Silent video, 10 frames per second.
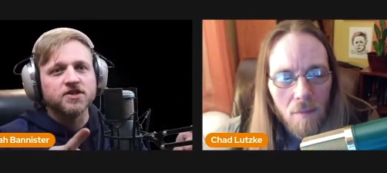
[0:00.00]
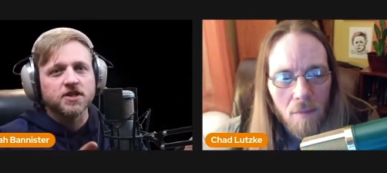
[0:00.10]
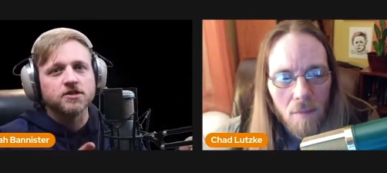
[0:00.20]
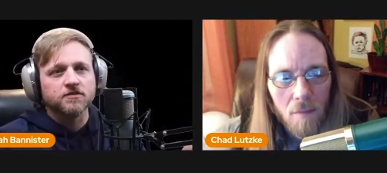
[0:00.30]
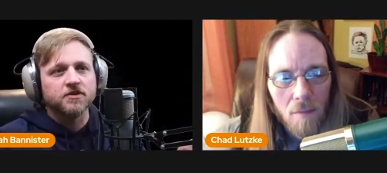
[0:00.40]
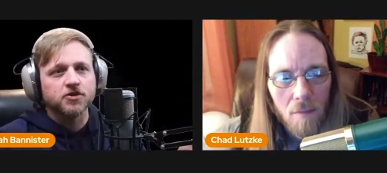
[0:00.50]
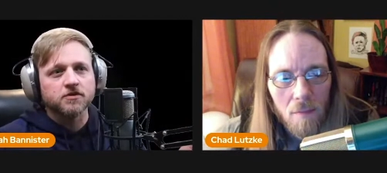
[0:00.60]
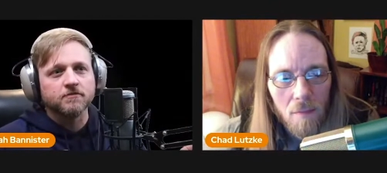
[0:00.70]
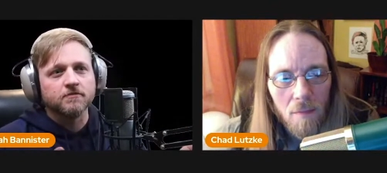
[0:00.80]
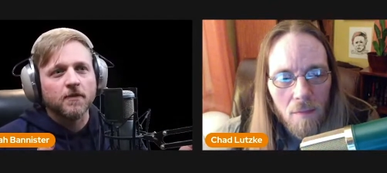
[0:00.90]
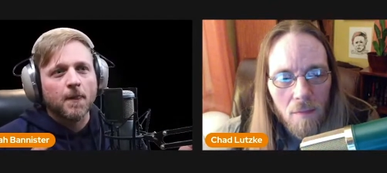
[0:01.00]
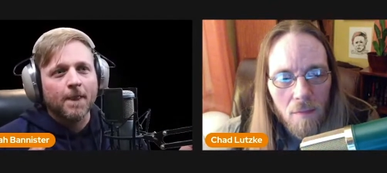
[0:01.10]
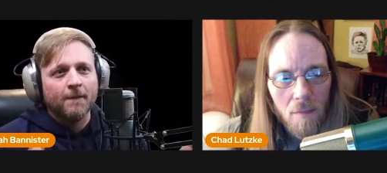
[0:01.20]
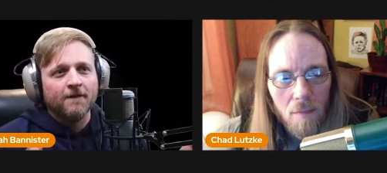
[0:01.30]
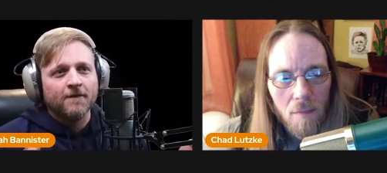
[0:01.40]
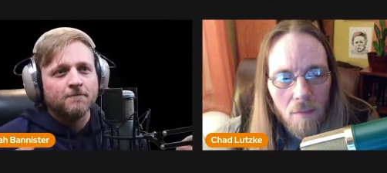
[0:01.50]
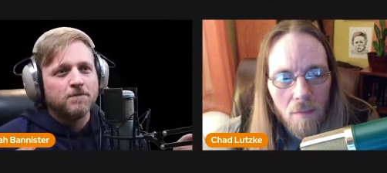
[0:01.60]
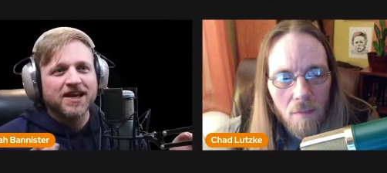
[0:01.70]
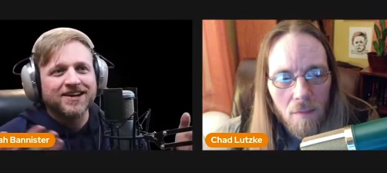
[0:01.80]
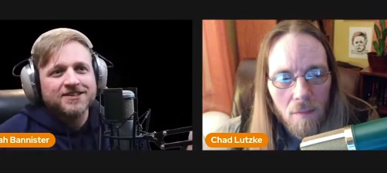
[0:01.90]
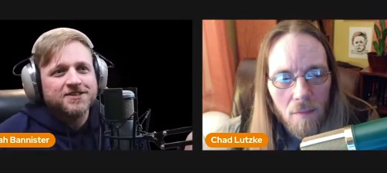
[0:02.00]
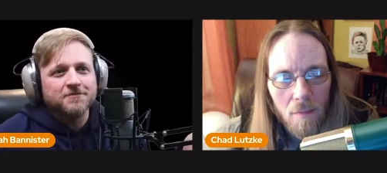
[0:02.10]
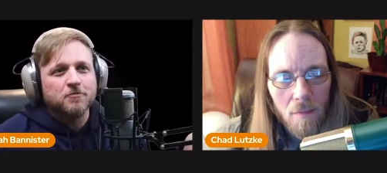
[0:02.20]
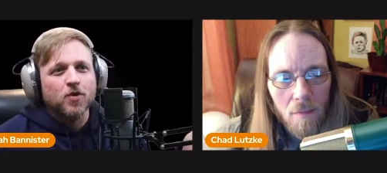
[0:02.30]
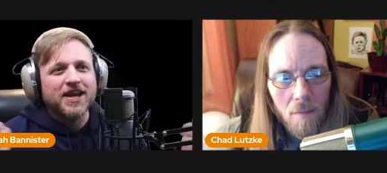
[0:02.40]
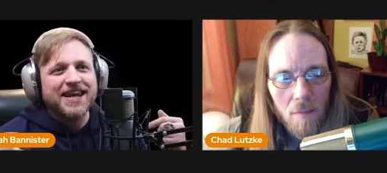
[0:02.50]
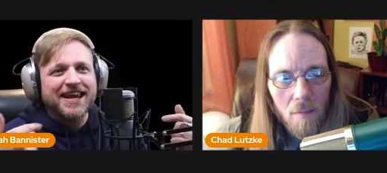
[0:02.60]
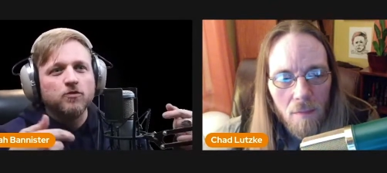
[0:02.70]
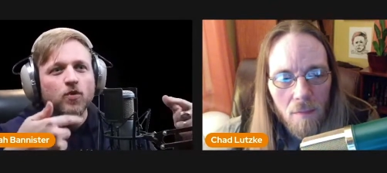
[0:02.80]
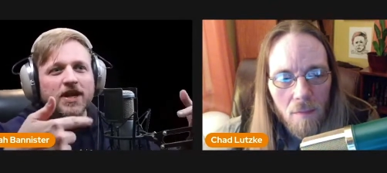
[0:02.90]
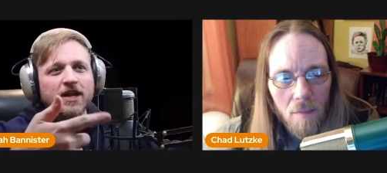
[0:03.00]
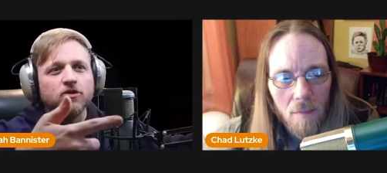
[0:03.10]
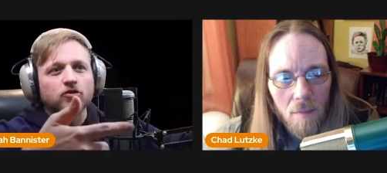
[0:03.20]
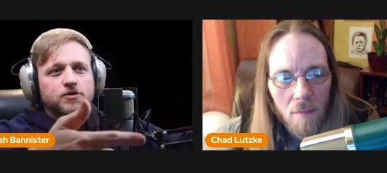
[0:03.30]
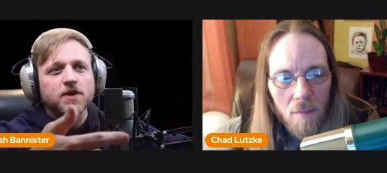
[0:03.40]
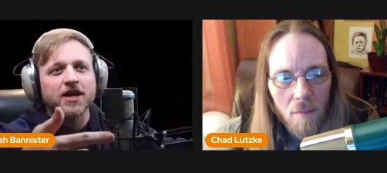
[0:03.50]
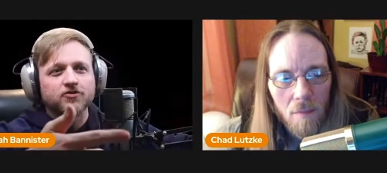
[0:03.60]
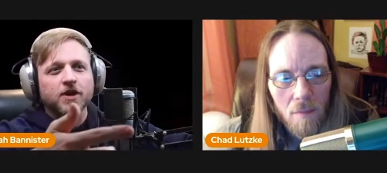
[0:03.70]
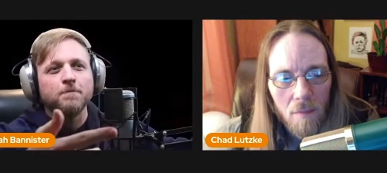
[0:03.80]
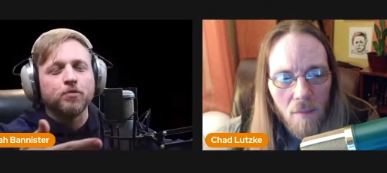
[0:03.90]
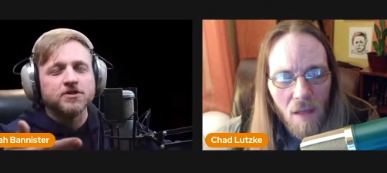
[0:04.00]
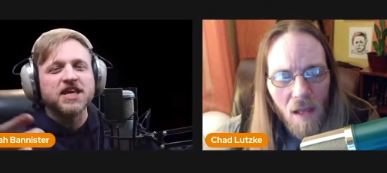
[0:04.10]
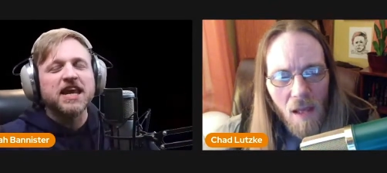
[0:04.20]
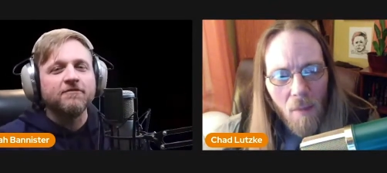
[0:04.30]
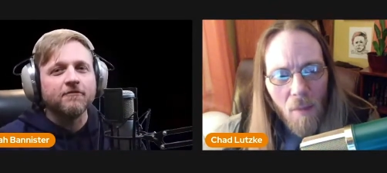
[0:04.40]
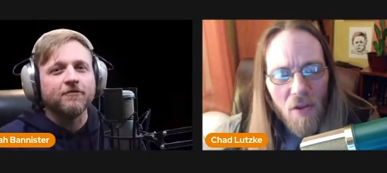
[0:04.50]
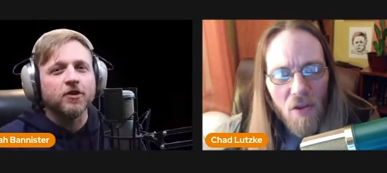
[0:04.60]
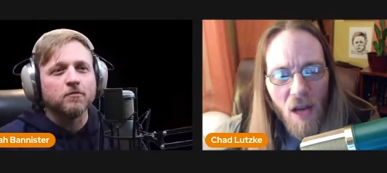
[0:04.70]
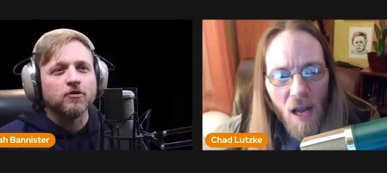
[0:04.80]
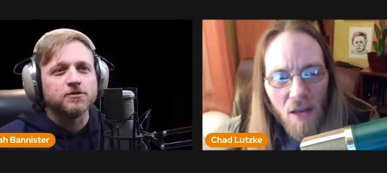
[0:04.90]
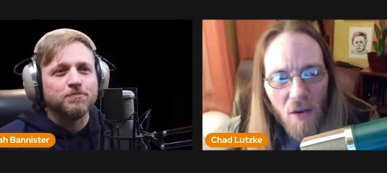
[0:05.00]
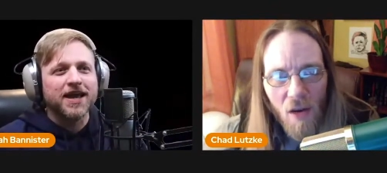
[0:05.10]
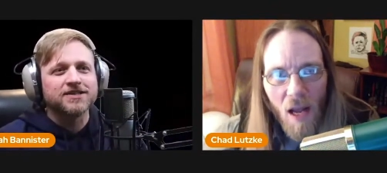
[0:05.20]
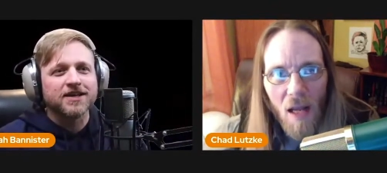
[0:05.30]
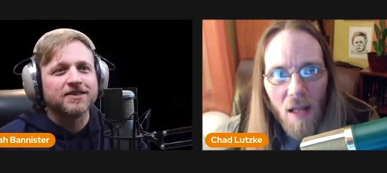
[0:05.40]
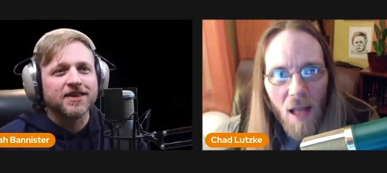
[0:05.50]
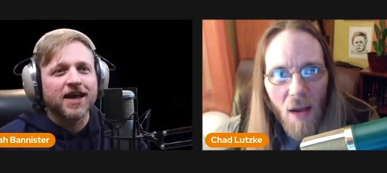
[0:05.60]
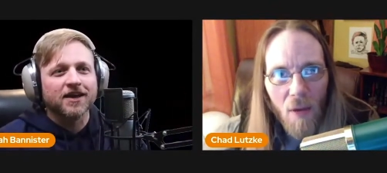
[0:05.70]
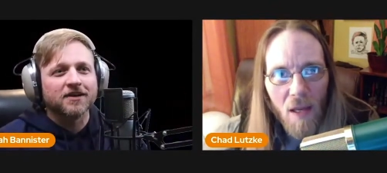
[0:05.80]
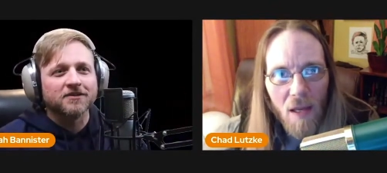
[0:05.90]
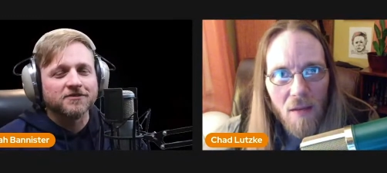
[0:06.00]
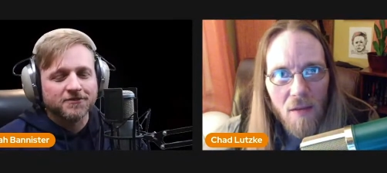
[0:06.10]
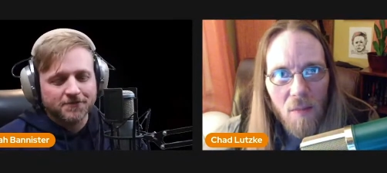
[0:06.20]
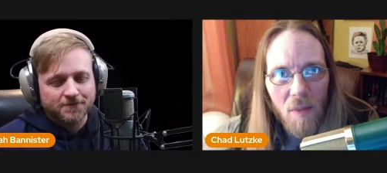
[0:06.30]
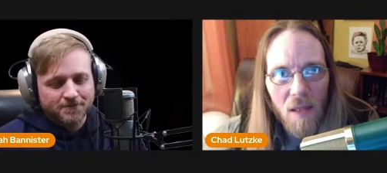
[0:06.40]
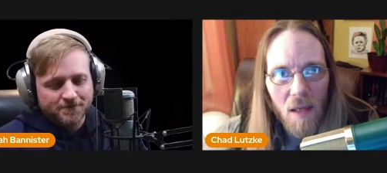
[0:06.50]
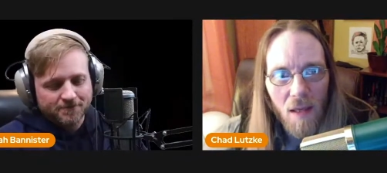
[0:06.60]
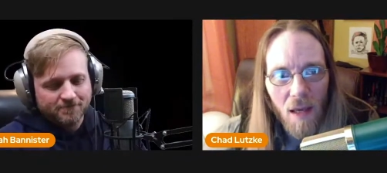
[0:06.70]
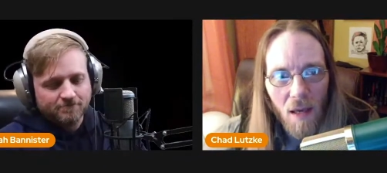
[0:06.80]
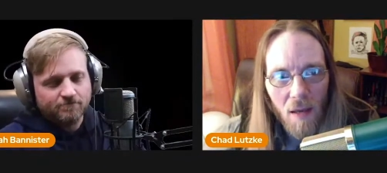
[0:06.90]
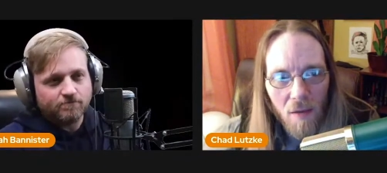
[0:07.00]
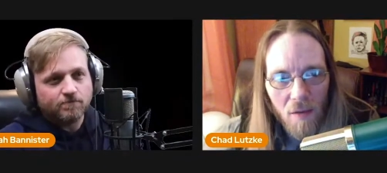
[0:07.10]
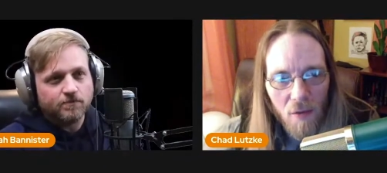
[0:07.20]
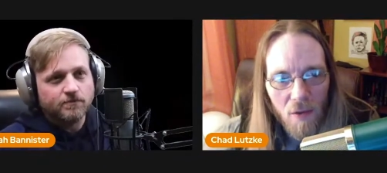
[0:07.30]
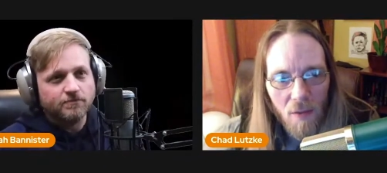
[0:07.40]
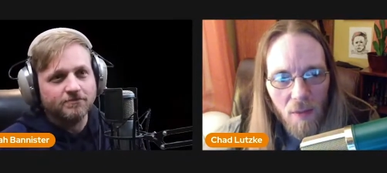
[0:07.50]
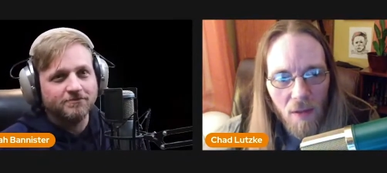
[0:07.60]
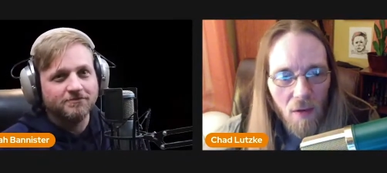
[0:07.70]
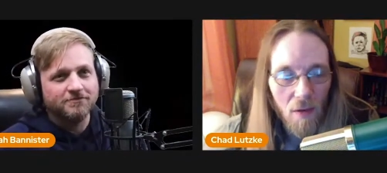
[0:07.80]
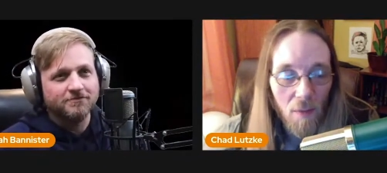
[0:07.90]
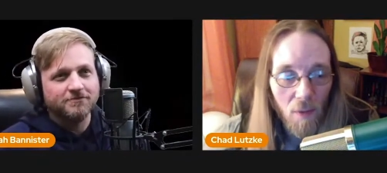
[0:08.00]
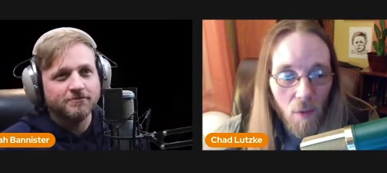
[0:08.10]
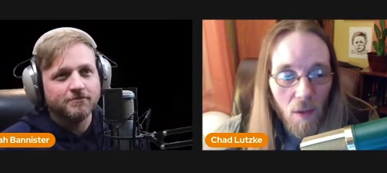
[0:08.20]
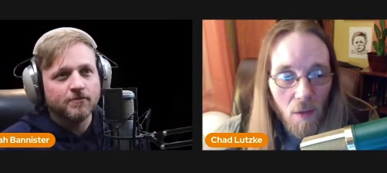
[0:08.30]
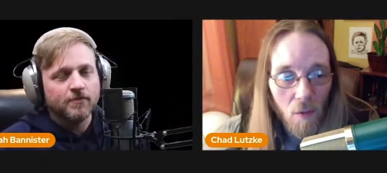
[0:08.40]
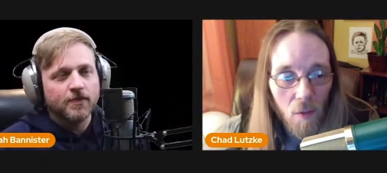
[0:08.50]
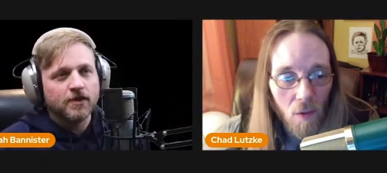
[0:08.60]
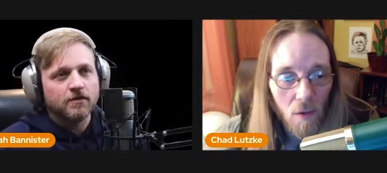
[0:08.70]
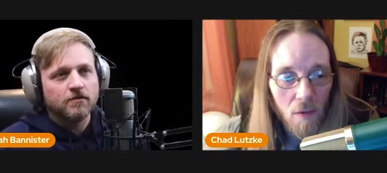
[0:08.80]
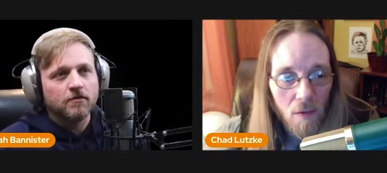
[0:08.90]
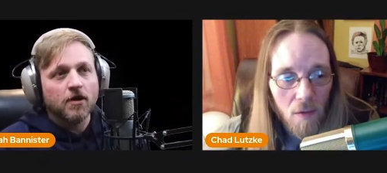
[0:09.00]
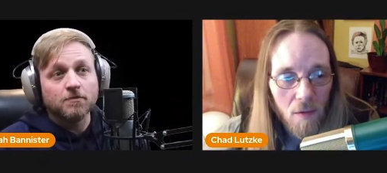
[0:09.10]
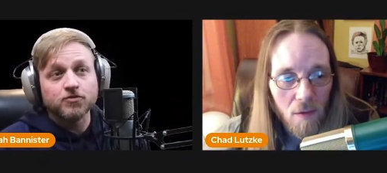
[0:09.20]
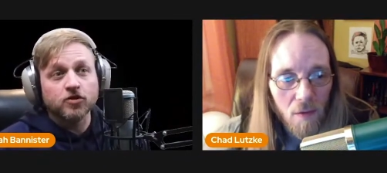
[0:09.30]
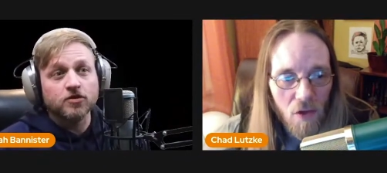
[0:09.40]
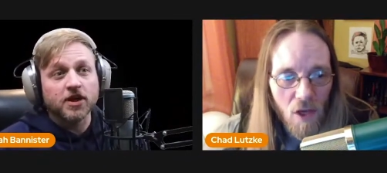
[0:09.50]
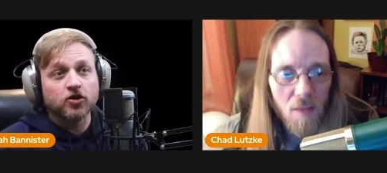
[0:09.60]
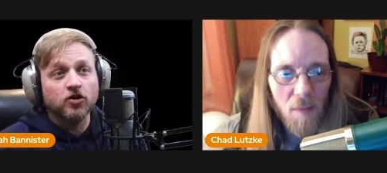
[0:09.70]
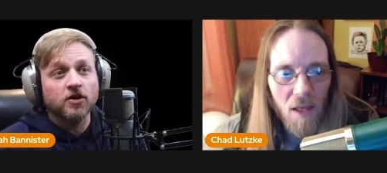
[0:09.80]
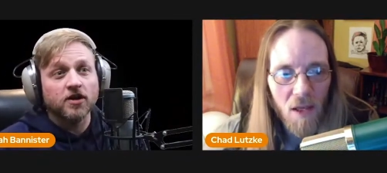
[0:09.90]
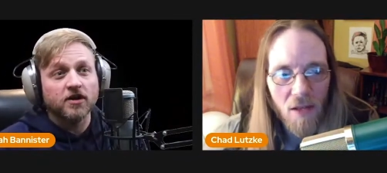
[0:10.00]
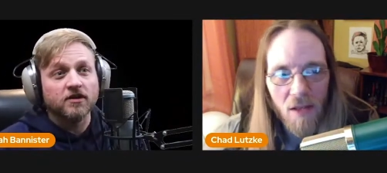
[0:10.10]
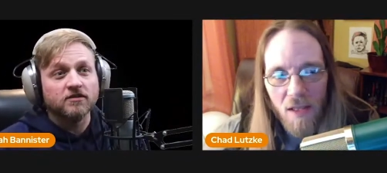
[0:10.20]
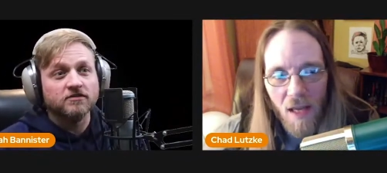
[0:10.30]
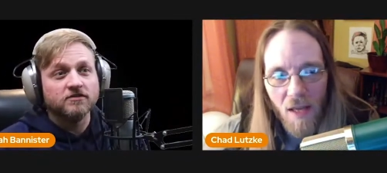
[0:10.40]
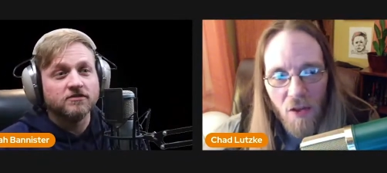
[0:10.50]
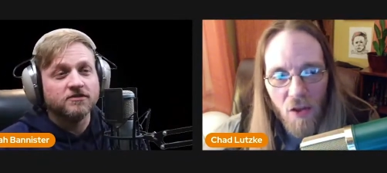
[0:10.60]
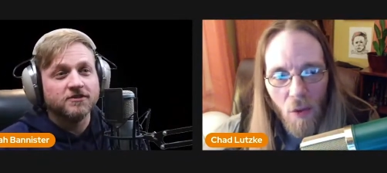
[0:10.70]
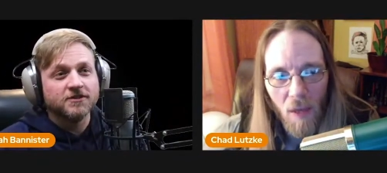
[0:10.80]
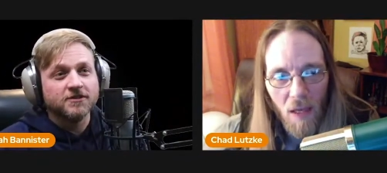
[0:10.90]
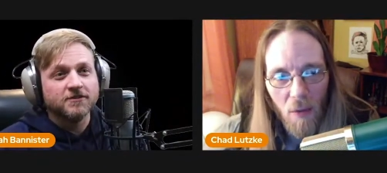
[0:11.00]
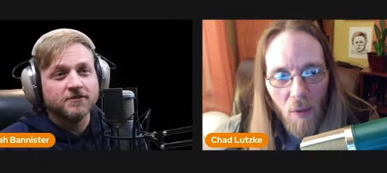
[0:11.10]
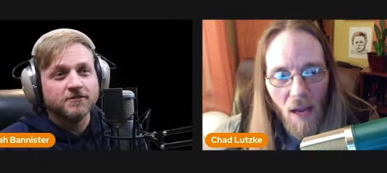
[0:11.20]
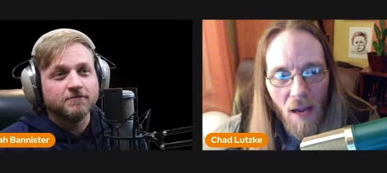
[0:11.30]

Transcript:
Speaker 1: is insufficient because we need we need those extra inputs even but for the not, most you're basic. You're not allowing
Speaker 2: thing. it to be a catalyst for something that could be really cool. I'm sure that just could. because it's not showing you